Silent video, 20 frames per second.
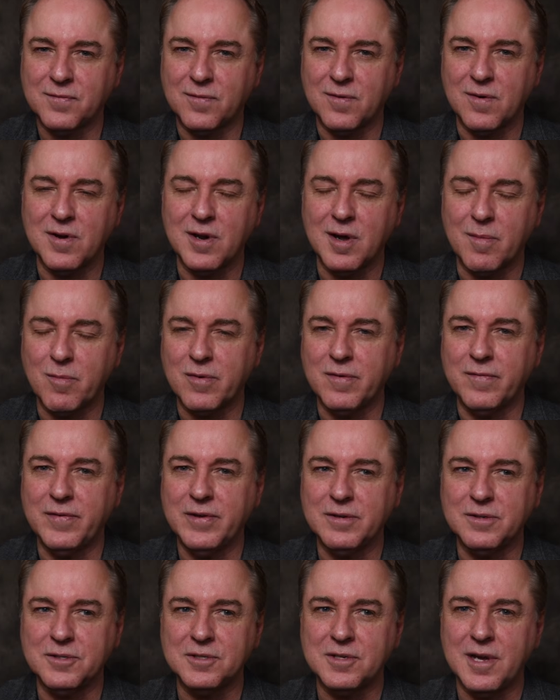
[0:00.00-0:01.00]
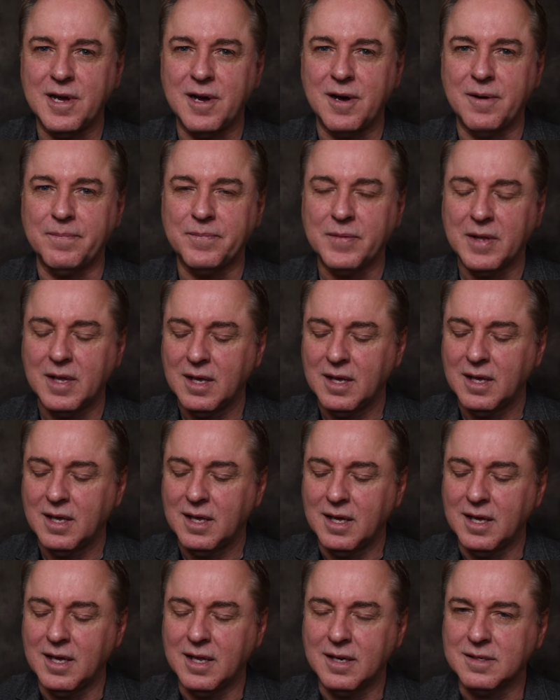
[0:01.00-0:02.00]
for a number of years now
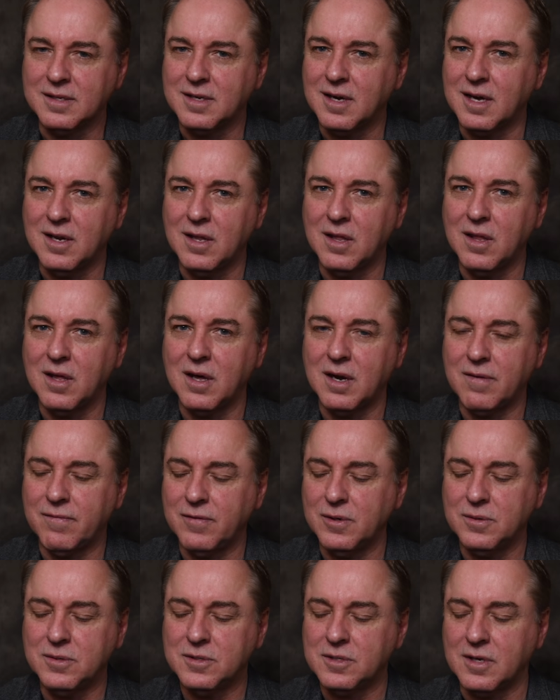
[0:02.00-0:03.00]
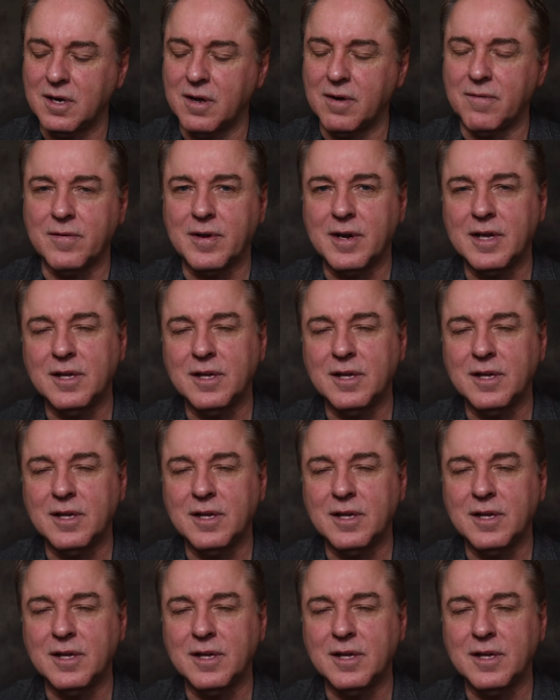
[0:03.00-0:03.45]
and gotten a lot of use out of it.